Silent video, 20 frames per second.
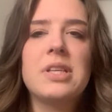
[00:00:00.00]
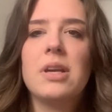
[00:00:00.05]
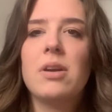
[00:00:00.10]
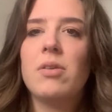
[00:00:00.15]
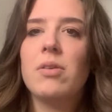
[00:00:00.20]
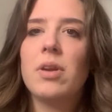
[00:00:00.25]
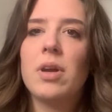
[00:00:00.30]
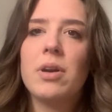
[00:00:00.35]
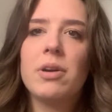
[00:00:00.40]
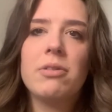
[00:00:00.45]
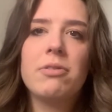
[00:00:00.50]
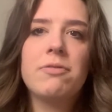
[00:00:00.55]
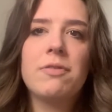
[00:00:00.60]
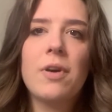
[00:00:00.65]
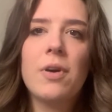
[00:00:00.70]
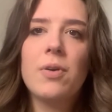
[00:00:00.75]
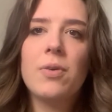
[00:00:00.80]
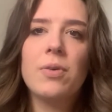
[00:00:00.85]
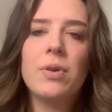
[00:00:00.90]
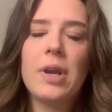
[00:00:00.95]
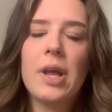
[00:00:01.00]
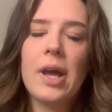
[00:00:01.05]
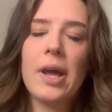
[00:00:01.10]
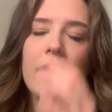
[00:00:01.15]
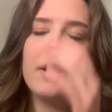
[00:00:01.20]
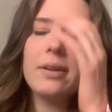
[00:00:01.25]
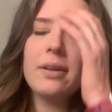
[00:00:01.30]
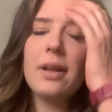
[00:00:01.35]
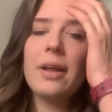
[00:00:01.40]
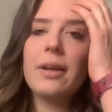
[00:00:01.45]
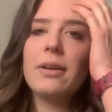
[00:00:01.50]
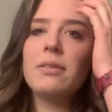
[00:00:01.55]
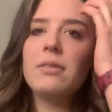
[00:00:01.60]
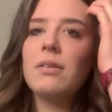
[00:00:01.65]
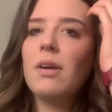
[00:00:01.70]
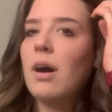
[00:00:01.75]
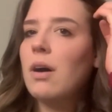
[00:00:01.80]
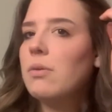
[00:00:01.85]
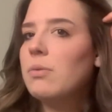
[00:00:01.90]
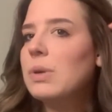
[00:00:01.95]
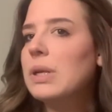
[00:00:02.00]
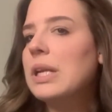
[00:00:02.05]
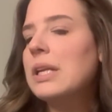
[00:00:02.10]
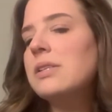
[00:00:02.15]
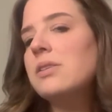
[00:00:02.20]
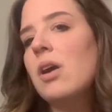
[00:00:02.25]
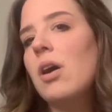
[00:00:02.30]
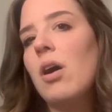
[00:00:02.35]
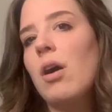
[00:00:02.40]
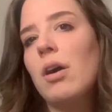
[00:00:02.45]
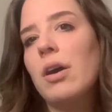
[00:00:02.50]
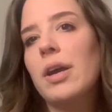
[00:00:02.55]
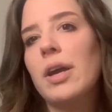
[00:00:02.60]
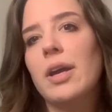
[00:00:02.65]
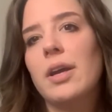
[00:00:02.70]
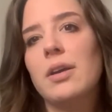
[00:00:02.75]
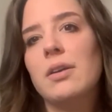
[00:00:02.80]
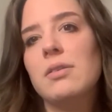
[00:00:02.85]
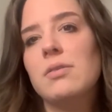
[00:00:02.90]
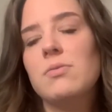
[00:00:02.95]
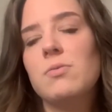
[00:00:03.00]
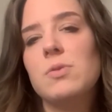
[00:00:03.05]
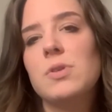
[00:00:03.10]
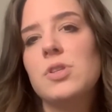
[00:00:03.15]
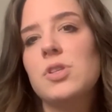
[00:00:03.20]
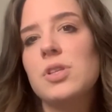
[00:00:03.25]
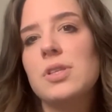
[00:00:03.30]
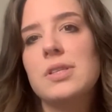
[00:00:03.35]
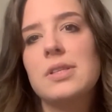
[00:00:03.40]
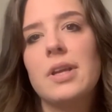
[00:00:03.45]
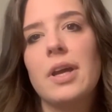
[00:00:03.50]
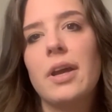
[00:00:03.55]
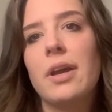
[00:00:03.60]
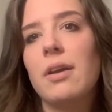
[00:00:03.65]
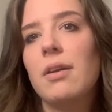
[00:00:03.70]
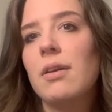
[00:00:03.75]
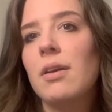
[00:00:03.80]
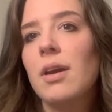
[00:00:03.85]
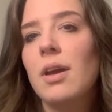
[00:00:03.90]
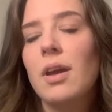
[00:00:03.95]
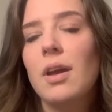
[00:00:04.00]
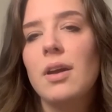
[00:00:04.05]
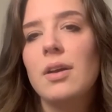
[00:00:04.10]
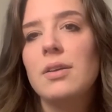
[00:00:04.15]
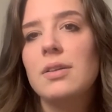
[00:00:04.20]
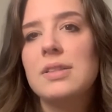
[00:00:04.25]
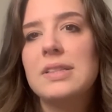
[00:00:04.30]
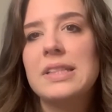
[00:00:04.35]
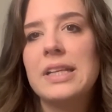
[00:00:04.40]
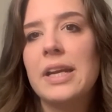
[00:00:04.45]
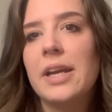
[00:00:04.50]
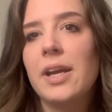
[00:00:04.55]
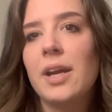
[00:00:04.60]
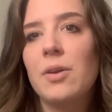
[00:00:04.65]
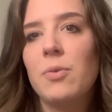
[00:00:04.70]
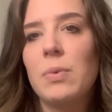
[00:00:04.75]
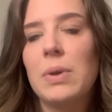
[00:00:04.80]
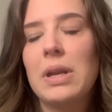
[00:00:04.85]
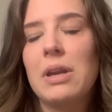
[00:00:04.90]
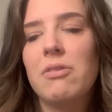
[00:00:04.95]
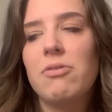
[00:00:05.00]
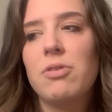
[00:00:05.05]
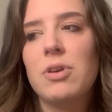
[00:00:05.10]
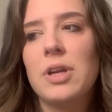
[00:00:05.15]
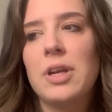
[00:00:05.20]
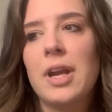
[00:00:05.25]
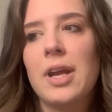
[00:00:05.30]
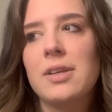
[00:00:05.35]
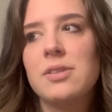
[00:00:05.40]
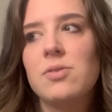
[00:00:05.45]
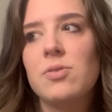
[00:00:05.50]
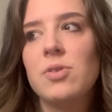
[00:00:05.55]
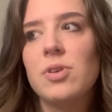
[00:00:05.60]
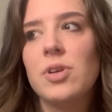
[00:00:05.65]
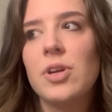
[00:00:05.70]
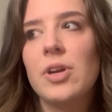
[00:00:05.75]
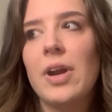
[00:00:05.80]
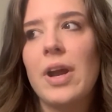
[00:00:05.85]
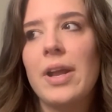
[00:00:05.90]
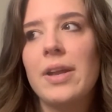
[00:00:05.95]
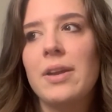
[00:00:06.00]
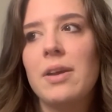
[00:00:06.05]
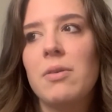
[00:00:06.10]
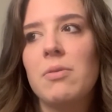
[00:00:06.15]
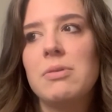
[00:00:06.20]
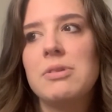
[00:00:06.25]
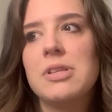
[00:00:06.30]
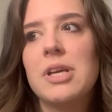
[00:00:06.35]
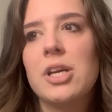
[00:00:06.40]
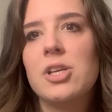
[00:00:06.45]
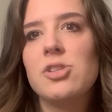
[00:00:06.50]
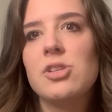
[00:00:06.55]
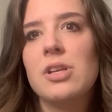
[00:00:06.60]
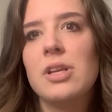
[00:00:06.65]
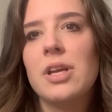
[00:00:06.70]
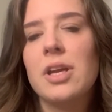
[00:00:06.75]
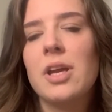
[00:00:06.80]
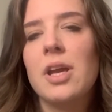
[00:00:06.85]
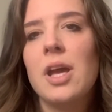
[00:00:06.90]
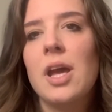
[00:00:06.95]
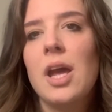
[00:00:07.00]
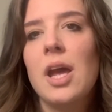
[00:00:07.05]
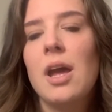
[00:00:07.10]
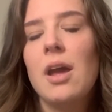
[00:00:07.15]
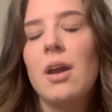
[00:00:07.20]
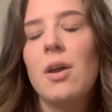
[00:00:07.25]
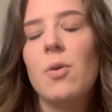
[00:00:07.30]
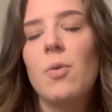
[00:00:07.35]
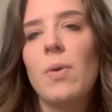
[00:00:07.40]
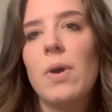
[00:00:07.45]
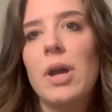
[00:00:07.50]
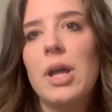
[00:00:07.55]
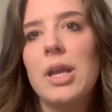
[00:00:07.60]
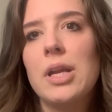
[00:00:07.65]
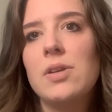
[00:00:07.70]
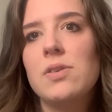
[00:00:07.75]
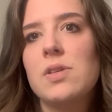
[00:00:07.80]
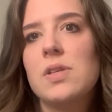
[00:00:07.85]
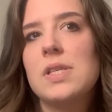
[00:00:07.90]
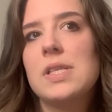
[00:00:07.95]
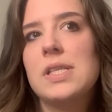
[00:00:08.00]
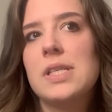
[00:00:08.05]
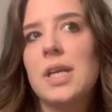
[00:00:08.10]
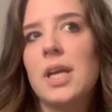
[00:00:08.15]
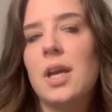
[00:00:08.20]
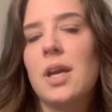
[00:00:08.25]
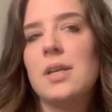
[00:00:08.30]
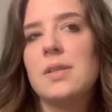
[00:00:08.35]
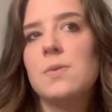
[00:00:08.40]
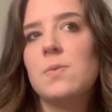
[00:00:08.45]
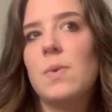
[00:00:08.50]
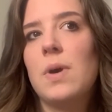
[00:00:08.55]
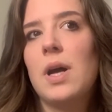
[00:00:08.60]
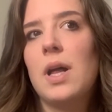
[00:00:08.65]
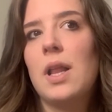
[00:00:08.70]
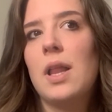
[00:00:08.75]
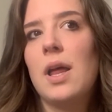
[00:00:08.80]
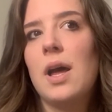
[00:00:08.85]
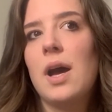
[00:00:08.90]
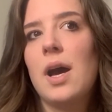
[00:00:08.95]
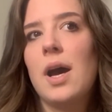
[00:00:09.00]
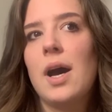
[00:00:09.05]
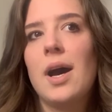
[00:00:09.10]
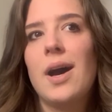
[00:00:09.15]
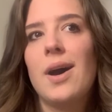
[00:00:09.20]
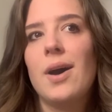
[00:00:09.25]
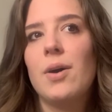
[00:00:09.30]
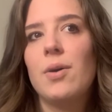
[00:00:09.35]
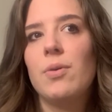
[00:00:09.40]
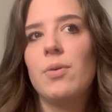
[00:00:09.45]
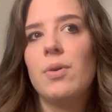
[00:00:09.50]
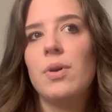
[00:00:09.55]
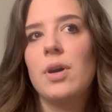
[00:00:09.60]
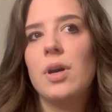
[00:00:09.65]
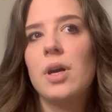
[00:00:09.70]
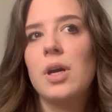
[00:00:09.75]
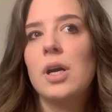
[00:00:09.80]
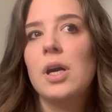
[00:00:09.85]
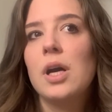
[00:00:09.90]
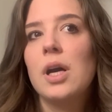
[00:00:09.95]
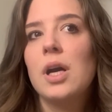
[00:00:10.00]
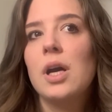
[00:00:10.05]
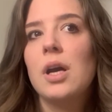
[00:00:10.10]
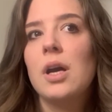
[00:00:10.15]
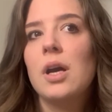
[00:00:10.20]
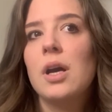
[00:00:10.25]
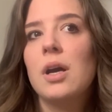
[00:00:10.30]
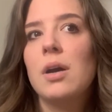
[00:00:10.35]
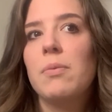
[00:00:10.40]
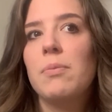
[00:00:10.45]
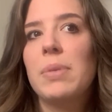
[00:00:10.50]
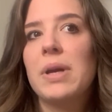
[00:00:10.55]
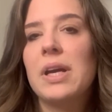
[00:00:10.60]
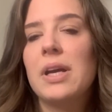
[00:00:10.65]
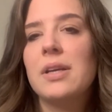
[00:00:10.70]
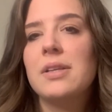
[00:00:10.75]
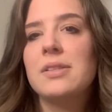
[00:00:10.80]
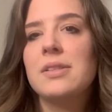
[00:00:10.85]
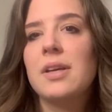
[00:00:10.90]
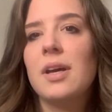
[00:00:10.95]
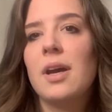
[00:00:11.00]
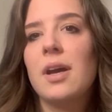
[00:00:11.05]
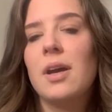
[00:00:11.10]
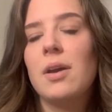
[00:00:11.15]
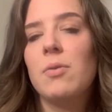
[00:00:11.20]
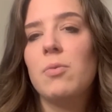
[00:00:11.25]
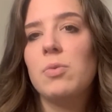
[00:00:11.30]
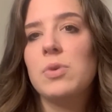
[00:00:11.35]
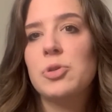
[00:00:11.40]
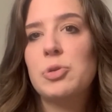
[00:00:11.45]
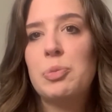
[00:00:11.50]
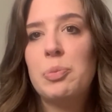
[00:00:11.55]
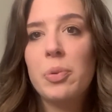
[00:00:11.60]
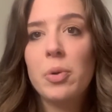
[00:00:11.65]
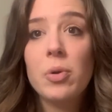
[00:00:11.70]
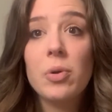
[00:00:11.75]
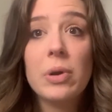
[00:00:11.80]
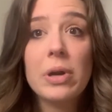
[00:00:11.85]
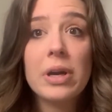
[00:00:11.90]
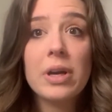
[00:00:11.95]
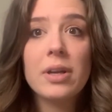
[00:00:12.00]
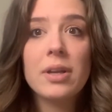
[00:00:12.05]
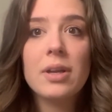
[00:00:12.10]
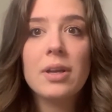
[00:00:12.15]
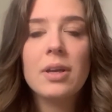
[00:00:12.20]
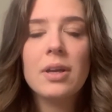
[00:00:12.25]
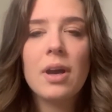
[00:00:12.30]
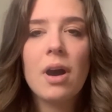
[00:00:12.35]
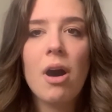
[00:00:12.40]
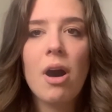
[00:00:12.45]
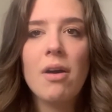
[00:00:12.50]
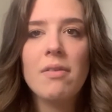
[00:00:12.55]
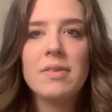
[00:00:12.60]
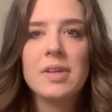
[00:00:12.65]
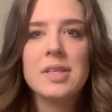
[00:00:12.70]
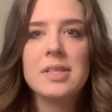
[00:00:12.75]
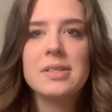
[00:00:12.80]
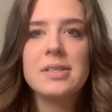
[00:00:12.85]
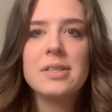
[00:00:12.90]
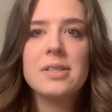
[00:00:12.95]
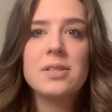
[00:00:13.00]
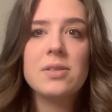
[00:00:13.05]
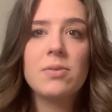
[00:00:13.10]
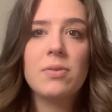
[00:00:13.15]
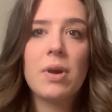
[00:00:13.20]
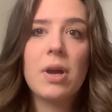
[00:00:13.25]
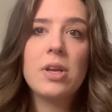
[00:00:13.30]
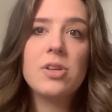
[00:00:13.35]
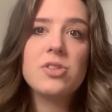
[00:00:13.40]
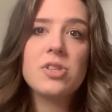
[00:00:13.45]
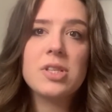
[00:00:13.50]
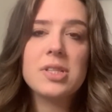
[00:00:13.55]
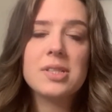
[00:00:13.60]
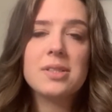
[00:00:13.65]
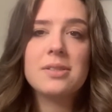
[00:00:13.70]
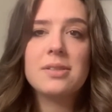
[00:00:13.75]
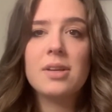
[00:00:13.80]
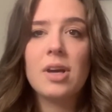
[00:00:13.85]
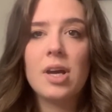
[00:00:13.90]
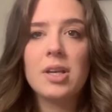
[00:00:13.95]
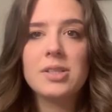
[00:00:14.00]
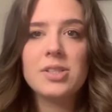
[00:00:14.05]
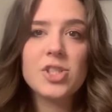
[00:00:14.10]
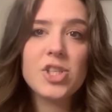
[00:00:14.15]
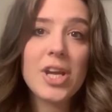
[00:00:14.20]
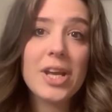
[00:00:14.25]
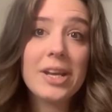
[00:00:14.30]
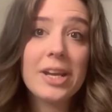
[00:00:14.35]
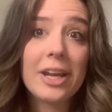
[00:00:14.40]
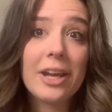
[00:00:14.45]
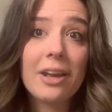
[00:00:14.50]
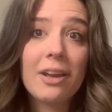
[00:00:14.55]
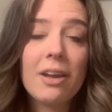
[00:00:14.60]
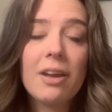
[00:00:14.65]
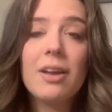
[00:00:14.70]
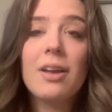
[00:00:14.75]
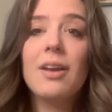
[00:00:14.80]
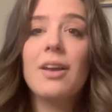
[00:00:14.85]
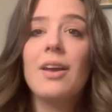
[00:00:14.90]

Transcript: sit on our phone and like not really talking, we just like sitting and waiting for the next order. And it was actually quite interesting as well, how, because I was bored obviously, so I just got chatting